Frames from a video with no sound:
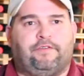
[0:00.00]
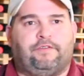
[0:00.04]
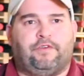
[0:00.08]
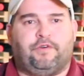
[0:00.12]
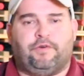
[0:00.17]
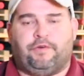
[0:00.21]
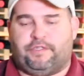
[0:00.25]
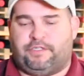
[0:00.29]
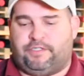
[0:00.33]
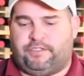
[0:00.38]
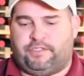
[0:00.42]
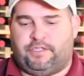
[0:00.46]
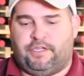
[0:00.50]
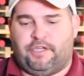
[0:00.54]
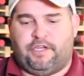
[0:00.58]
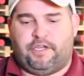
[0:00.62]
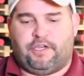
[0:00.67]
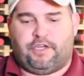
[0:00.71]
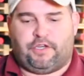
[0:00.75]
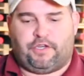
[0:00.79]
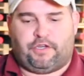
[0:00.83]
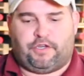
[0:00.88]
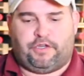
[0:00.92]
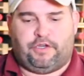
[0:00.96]
So it's
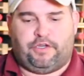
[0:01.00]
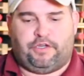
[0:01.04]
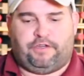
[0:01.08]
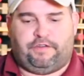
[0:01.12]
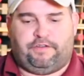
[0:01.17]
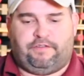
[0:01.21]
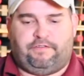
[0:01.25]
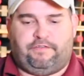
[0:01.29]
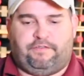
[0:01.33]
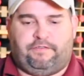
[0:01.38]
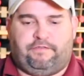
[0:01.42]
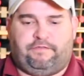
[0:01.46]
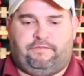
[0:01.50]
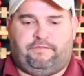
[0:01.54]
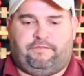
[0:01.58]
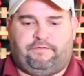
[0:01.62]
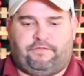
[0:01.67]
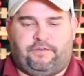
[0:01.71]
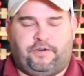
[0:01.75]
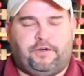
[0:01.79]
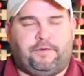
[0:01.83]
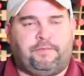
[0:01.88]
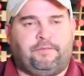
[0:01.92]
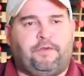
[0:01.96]
good,
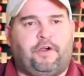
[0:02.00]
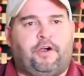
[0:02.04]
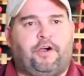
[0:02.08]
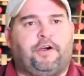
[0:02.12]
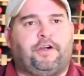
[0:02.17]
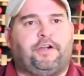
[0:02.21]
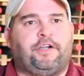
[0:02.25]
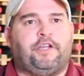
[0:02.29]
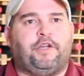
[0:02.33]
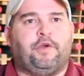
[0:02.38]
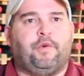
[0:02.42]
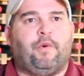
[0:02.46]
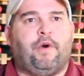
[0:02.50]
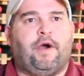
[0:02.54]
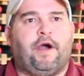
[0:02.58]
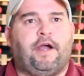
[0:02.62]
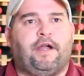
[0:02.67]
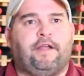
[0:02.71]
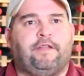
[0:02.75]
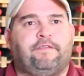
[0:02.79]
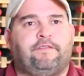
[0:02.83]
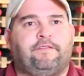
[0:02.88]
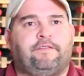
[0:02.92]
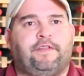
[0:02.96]
firm, hardy
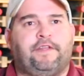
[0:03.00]
wines.